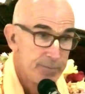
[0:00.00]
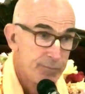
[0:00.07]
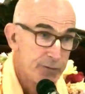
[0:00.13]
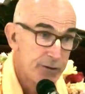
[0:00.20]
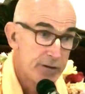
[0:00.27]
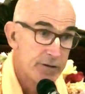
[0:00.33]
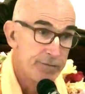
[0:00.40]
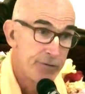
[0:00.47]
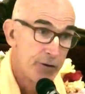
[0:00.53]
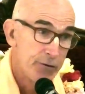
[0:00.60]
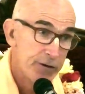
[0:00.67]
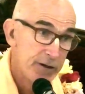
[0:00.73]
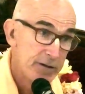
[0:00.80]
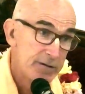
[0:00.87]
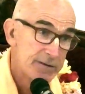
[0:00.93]
But a
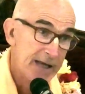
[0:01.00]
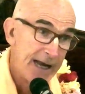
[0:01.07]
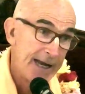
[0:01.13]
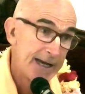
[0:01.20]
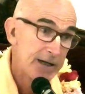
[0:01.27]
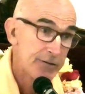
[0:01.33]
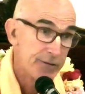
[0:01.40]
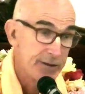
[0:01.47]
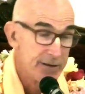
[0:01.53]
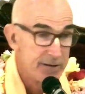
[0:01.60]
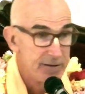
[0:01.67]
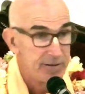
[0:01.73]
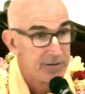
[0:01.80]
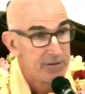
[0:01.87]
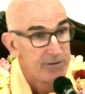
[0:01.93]
devotee is hankering
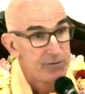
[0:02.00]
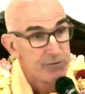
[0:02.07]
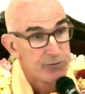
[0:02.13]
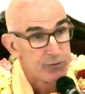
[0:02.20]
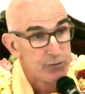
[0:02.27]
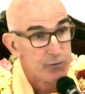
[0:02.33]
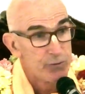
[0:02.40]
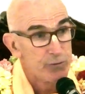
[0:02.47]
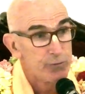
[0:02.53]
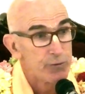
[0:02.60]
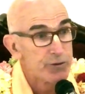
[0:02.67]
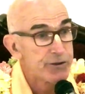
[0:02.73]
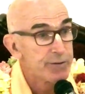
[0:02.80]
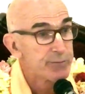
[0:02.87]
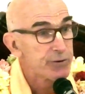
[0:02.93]
to
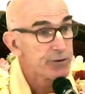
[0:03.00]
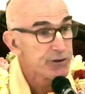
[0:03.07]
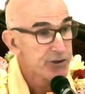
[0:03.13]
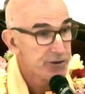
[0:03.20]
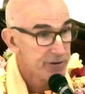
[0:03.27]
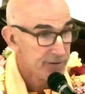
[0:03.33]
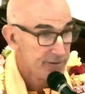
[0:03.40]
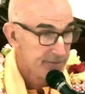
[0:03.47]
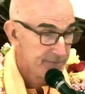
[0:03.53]
worship Krishna,